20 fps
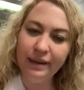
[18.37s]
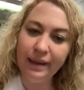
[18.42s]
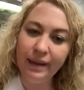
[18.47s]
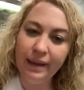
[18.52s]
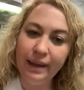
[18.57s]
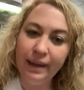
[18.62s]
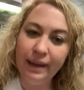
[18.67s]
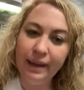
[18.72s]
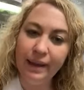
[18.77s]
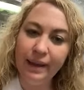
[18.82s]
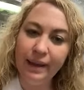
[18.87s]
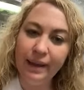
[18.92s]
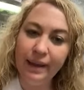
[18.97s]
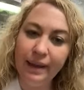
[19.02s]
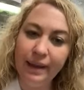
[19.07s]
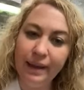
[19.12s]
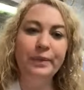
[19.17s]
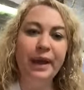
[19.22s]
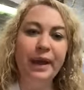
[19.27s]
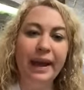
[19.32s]
at
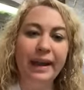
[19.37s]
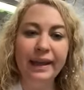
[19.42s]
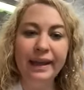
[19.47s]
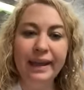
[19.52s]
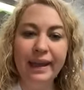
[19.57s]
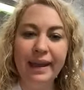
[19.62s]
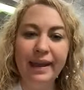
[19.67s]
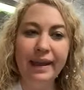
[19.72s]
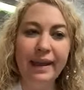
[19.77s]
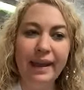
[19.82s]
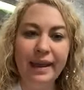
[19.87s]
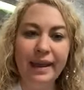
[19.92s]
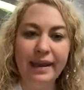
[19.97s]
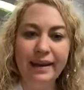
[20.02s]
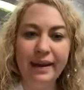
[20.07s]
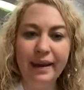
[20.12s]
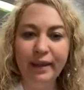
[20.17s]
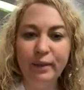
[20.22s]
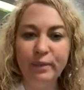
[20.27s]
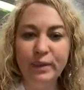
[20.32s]
a
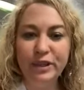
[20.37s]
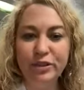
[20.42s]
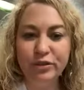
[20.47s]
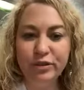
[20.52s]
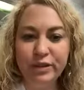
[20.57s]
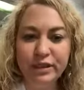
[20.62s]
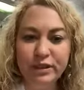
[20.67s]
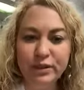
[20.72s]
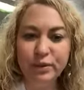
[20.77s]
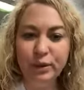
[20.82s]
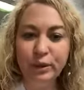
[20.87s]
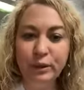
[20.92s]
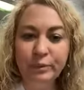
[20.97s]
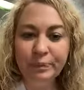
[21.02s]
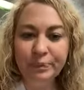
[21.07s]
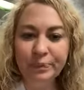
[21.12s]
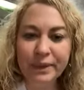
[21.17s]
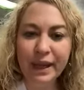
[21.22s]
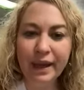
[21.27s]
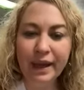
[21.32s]
K-8 elementary
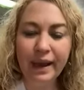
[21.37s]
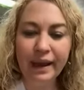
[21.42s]
school.